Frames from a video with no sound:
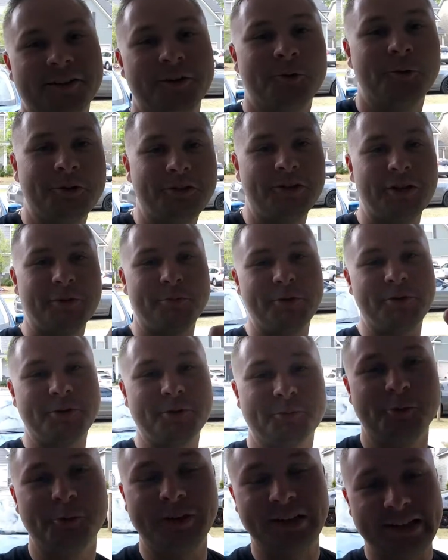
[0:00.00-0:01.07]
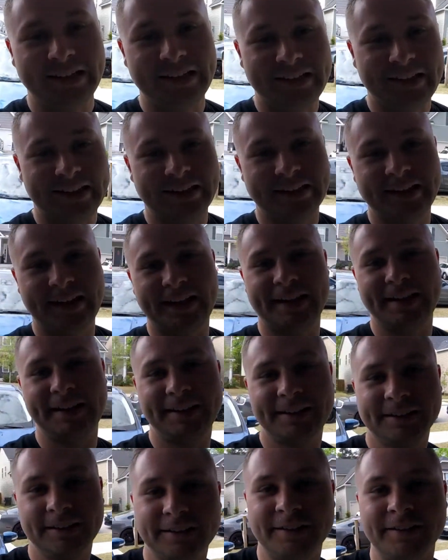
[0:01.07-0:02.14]
What's up? It's your boy Detail Daddy.
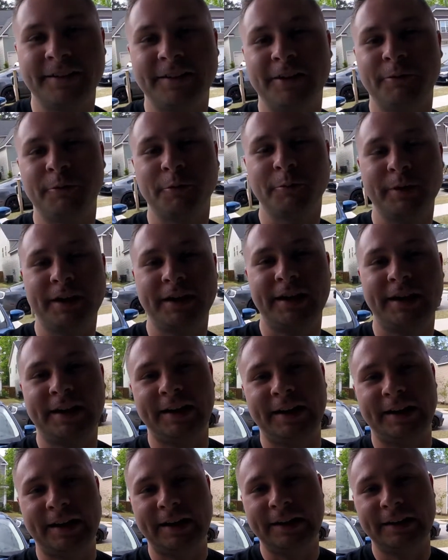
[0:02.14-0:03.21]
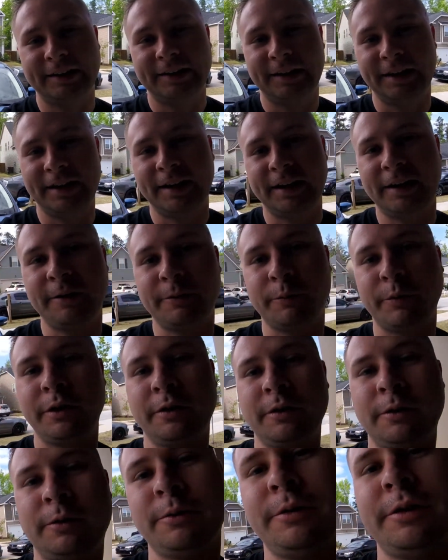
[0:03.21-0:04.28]
We're back at it again today. We
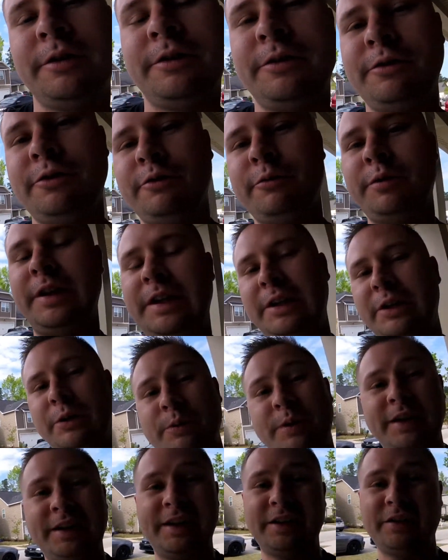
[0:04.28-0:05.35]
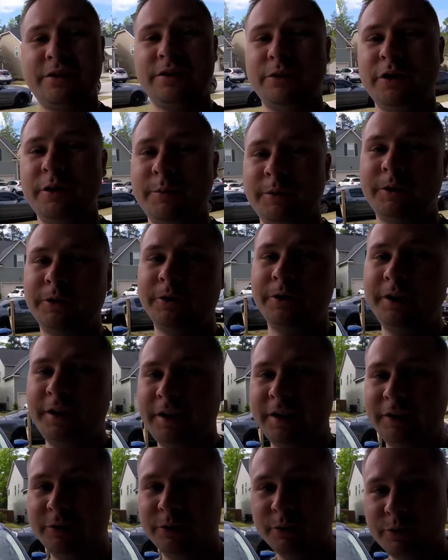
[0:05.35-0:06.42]
are going to be doing that ceramic coating
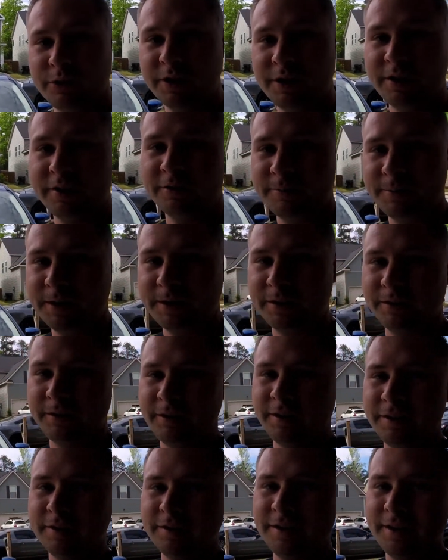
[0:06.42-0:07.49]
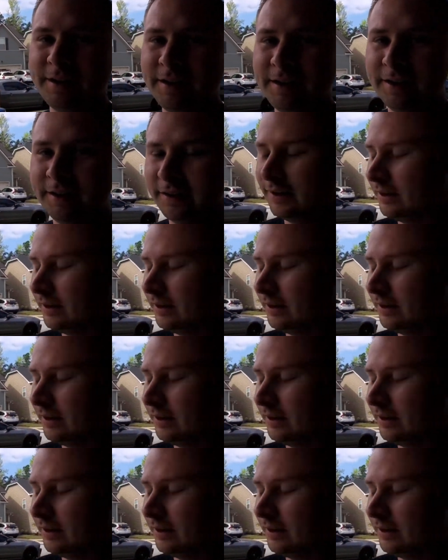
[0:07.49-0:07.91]
I told you guys about the other day